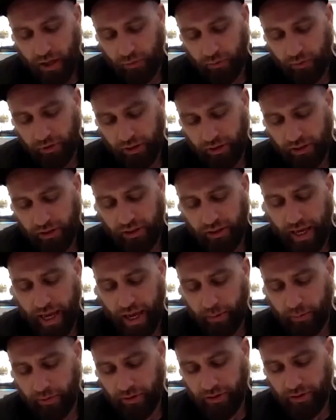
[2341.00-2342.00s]
really
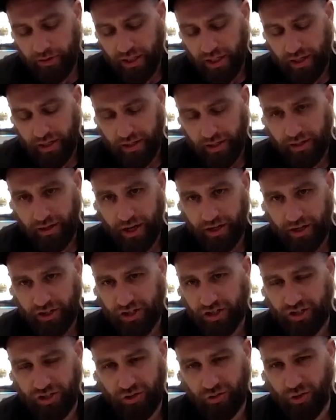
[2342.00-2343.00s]
gamblers. They're
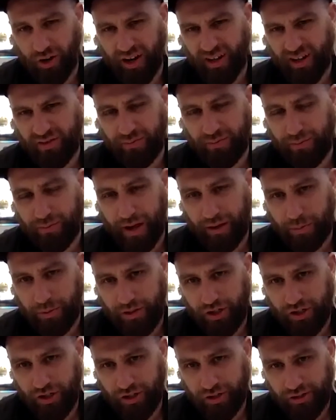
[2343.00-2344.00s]
actually just great
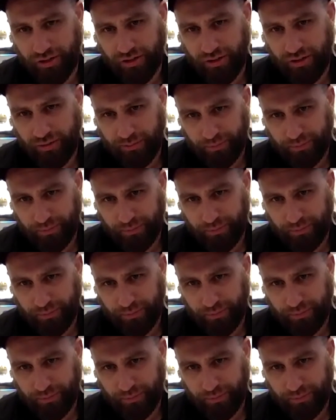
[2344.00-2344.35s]
mathematicians.